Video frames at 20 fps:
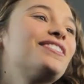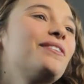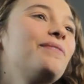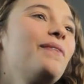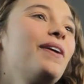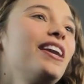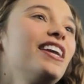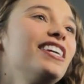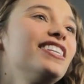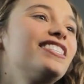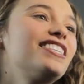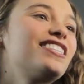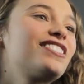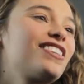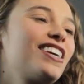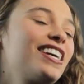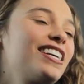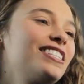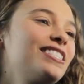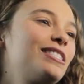So what is the
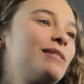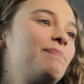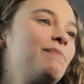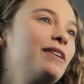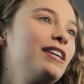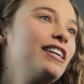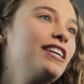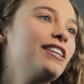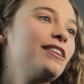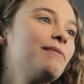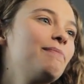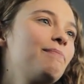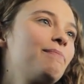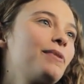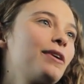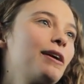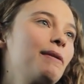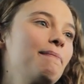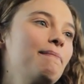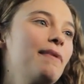train speed
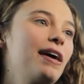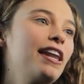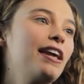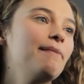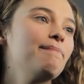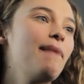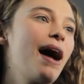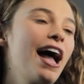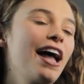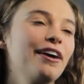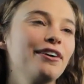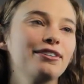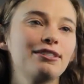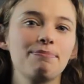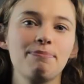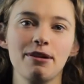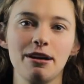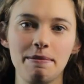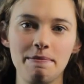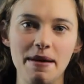per minute,
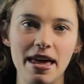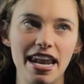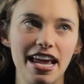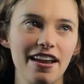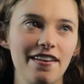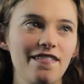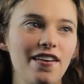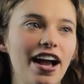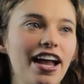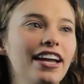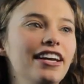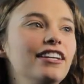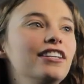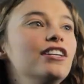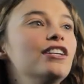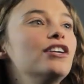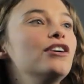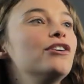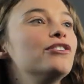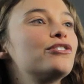miles per minute, right?
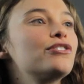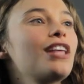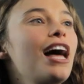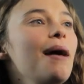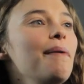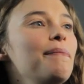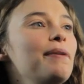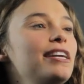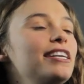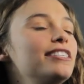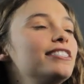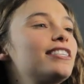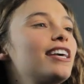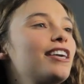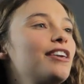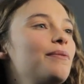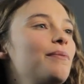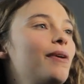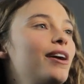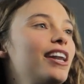So that means
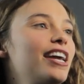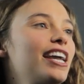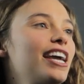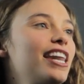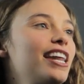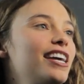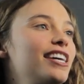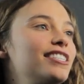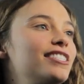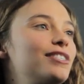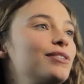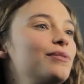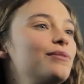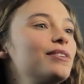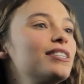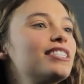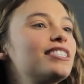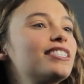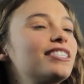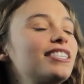that you want to get it
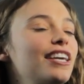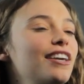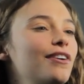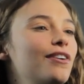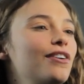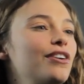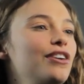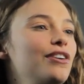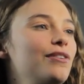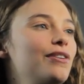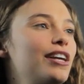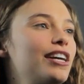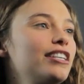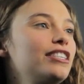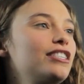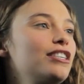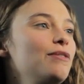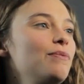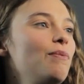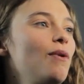into single
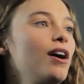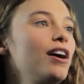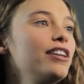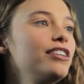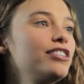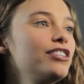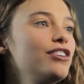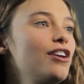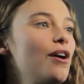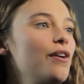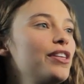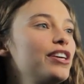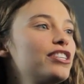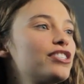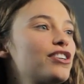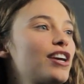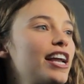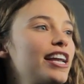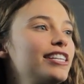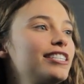units. You want to know the
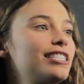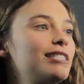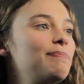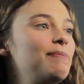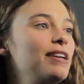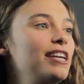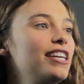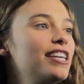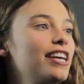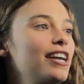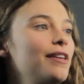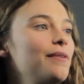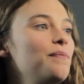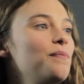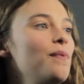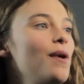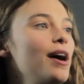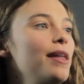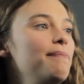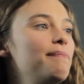train speed in
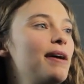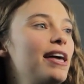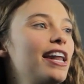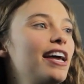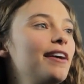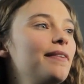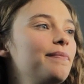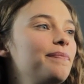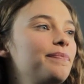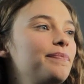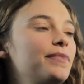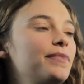one minute.